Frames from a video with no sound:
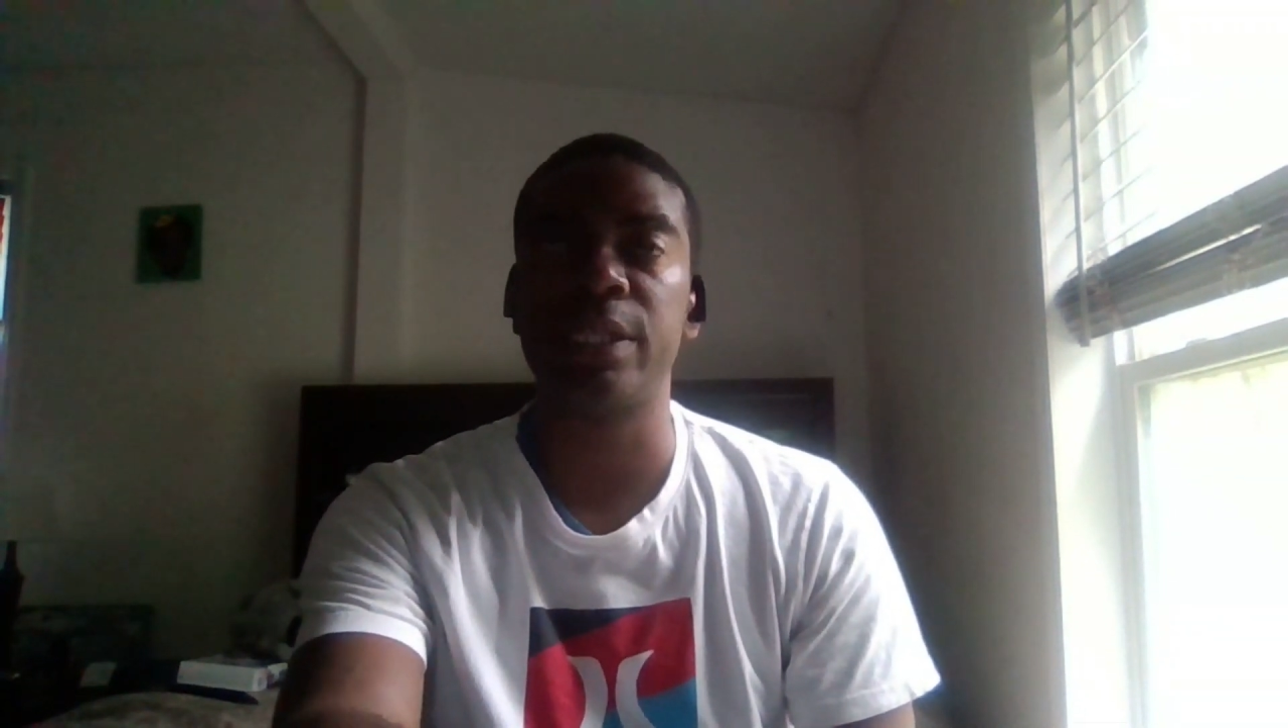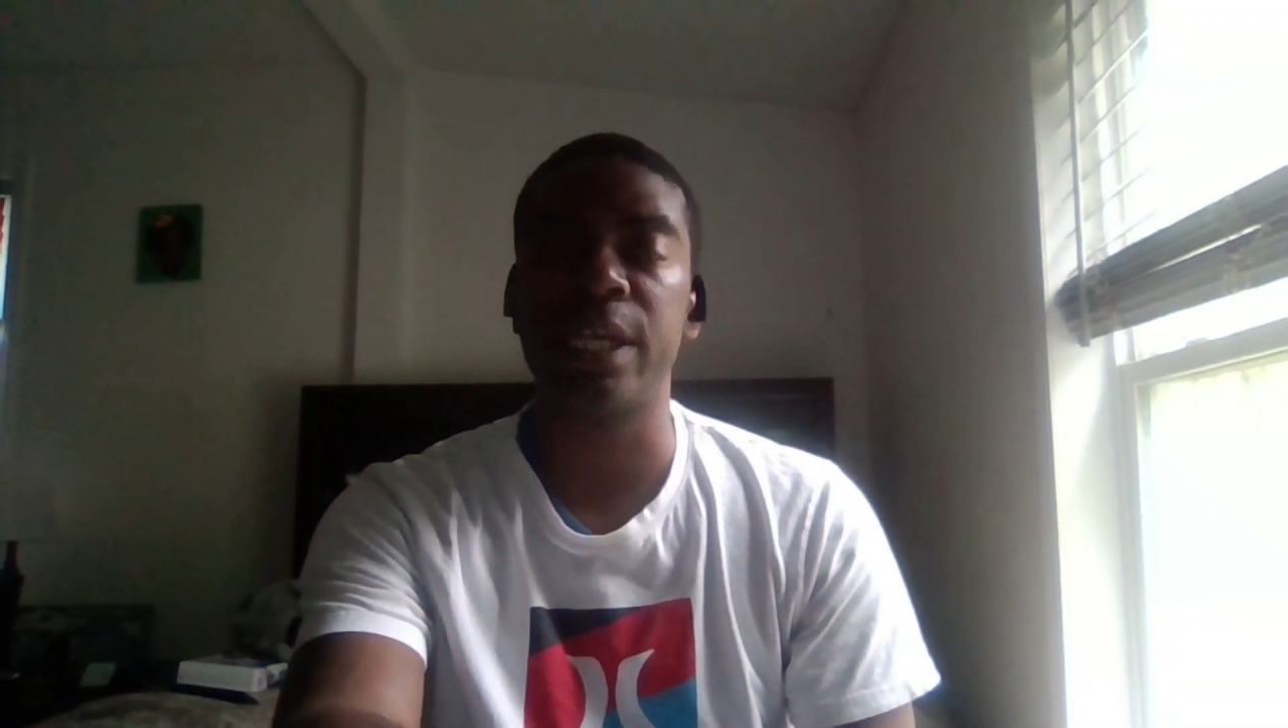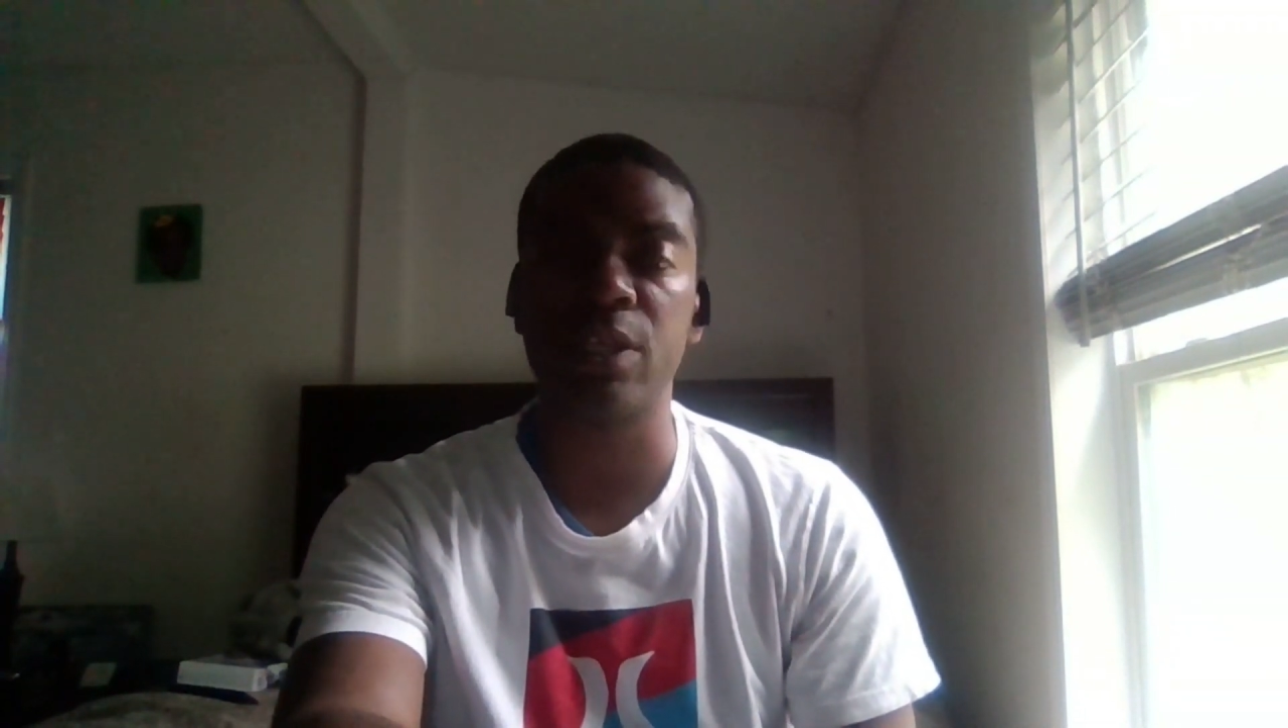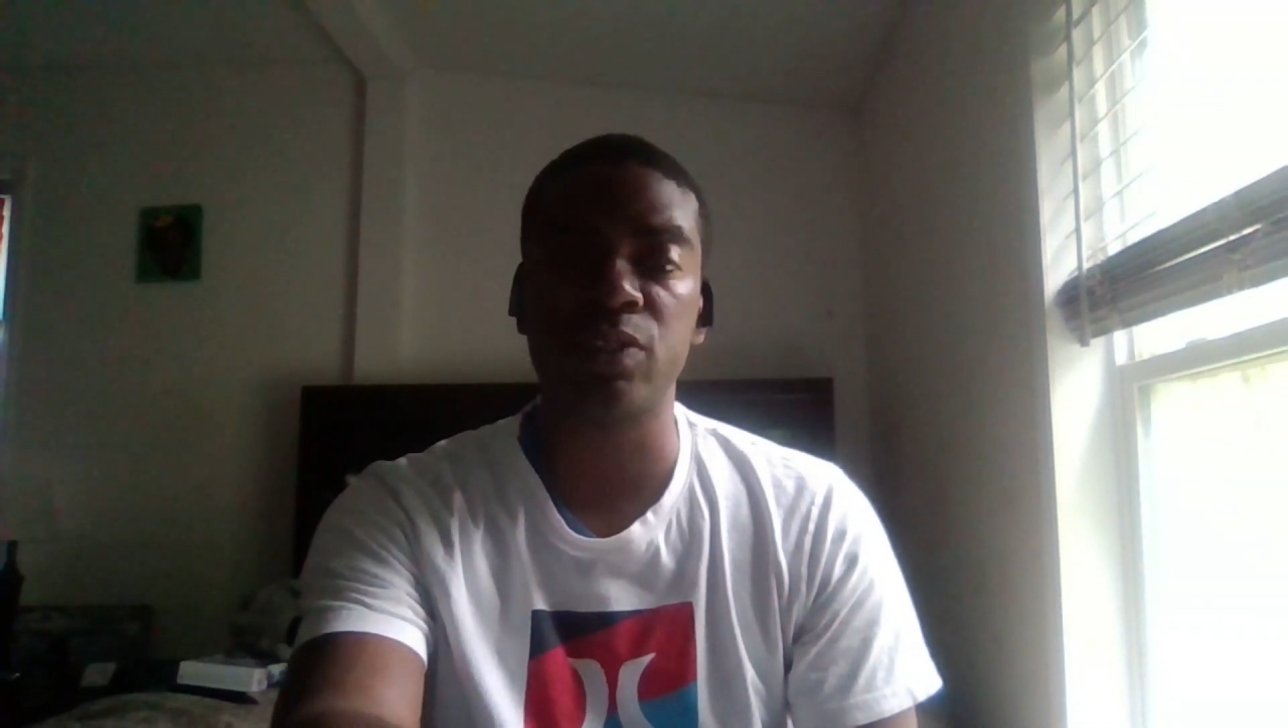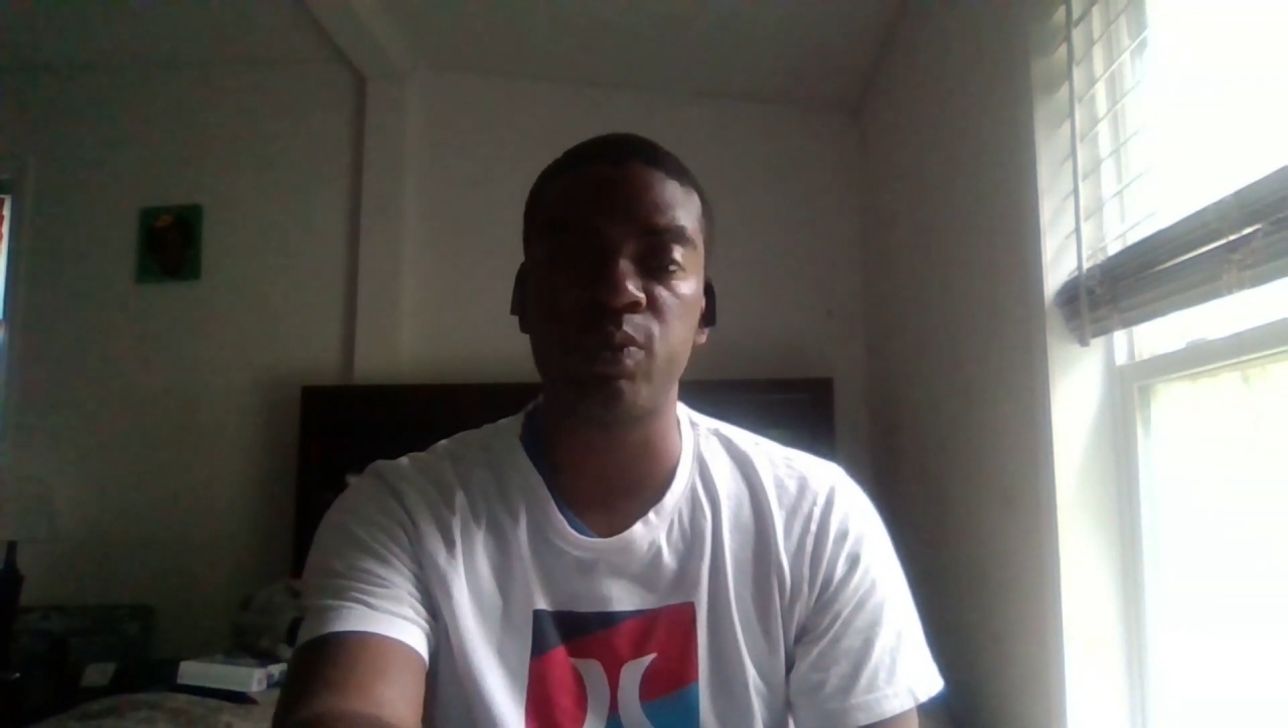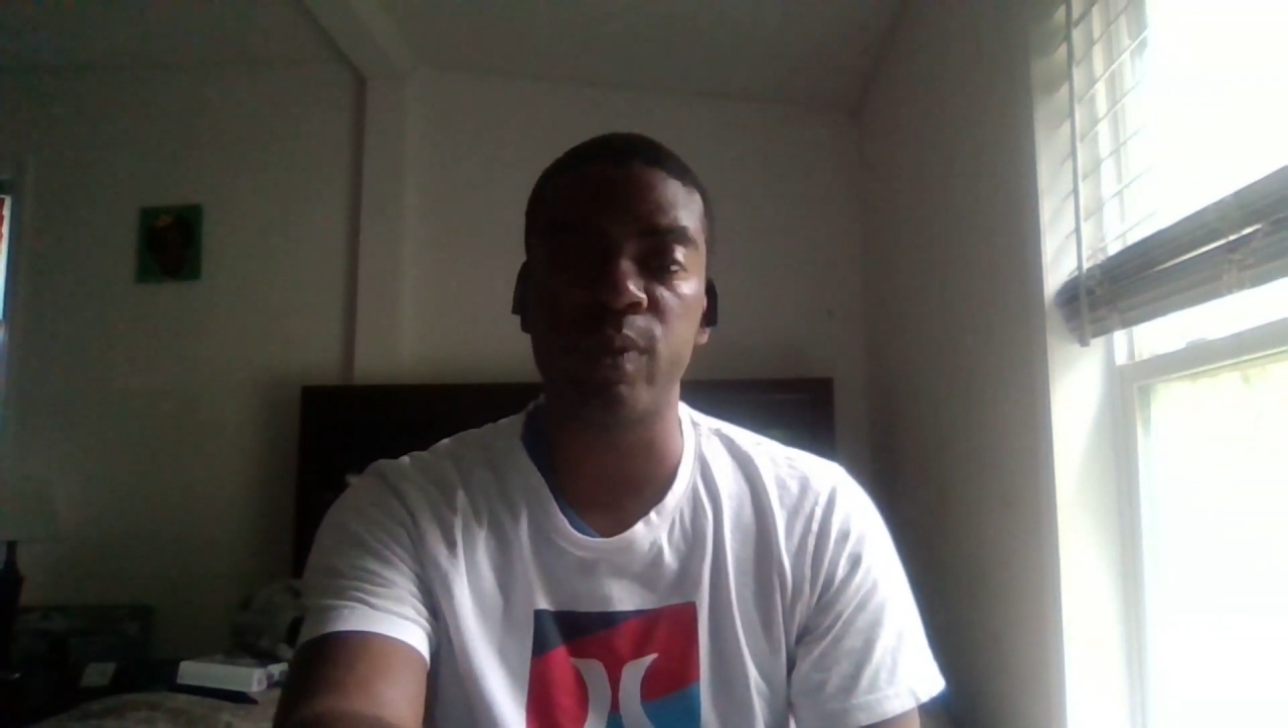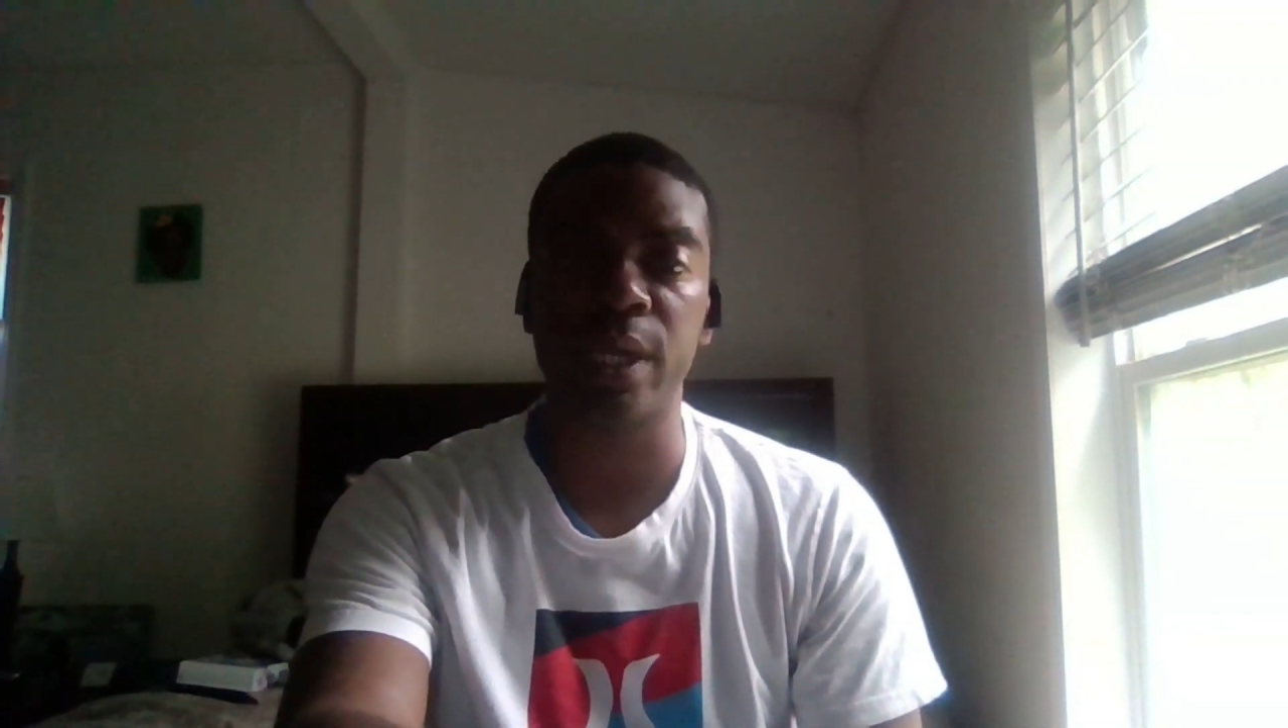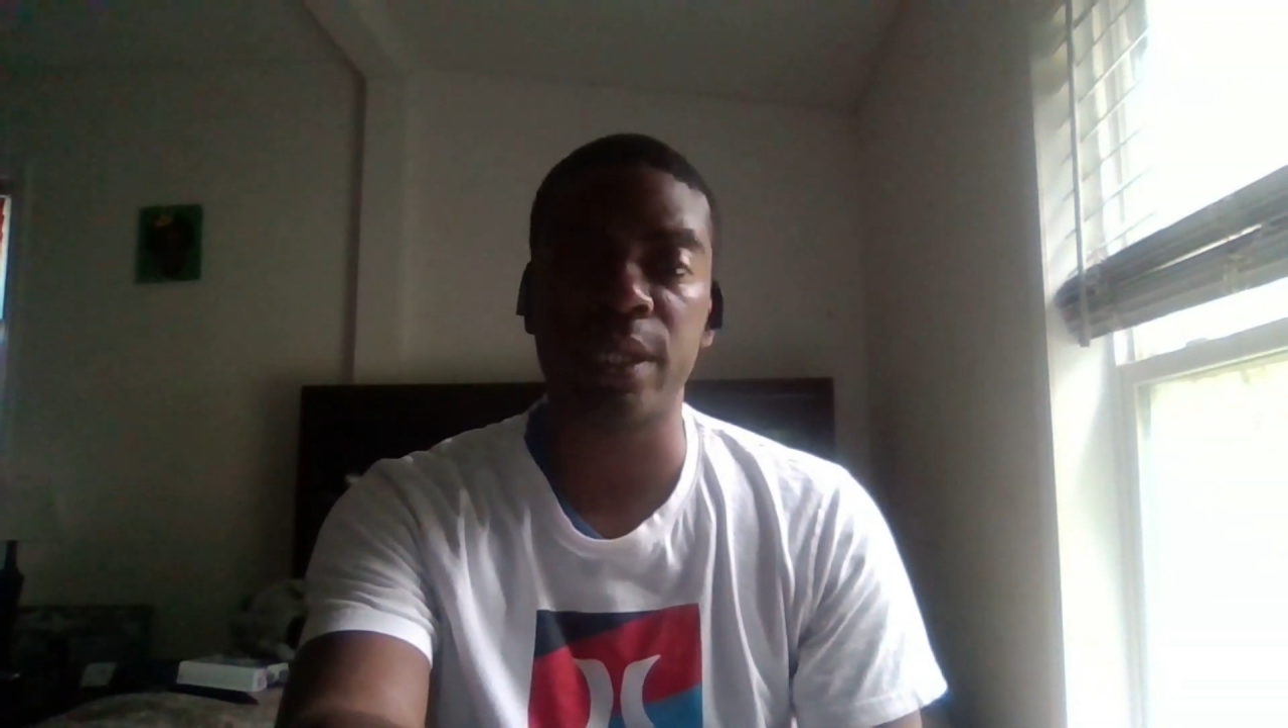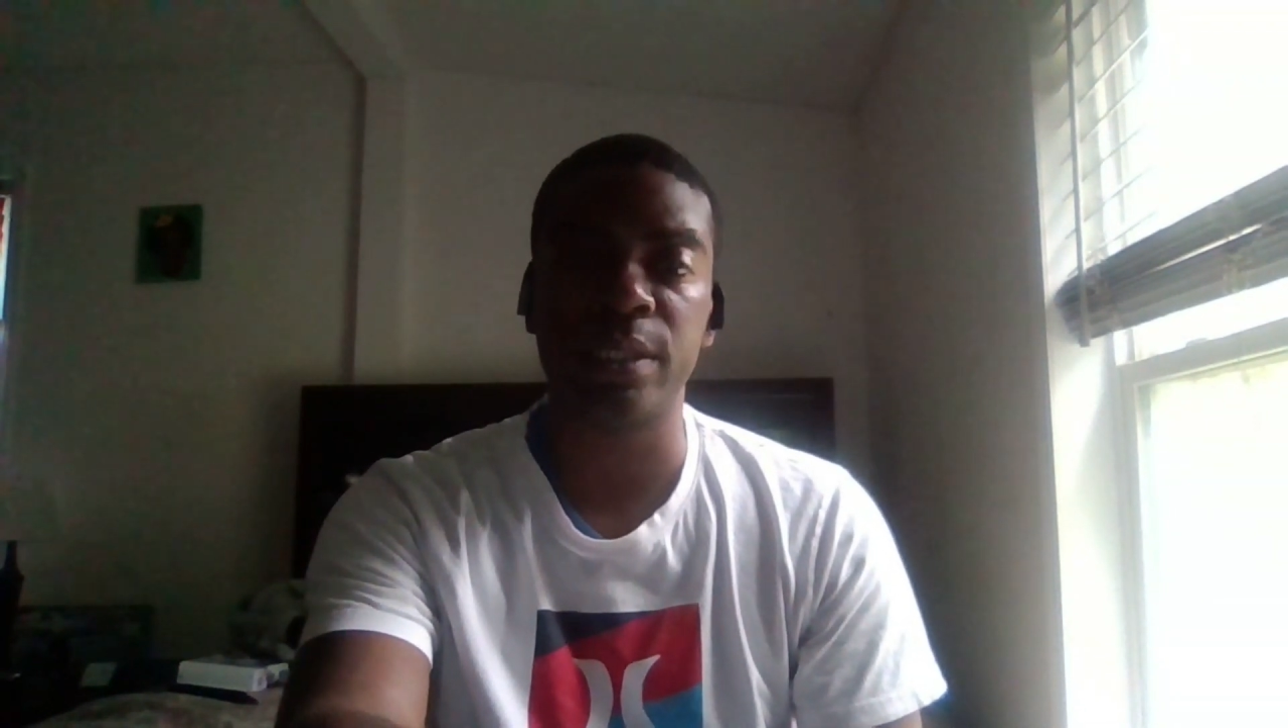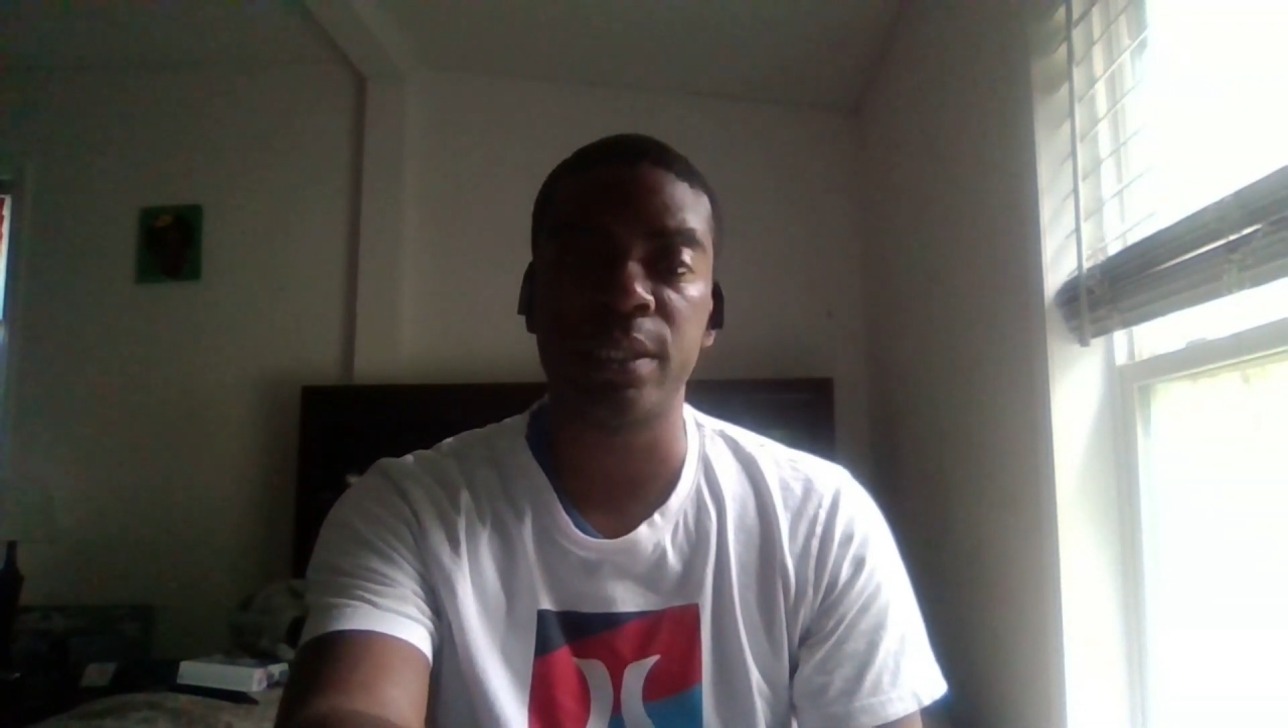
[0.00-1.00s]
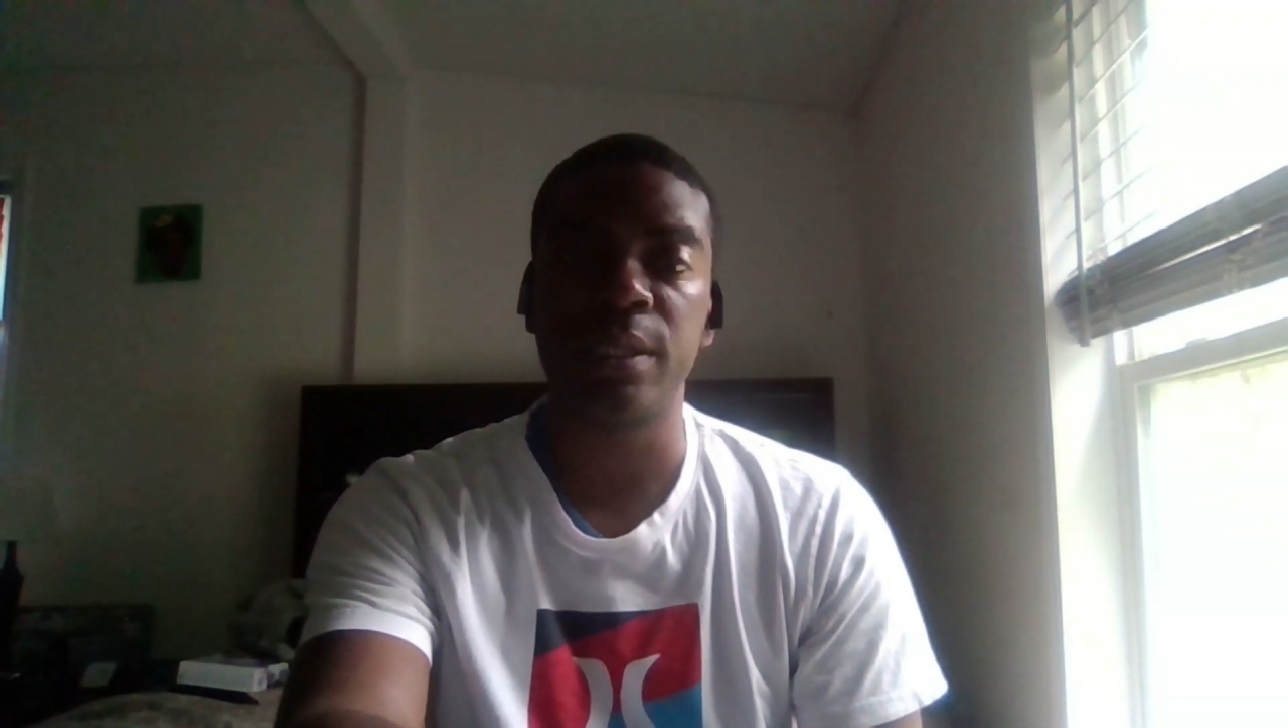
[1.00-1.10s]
Lakers win?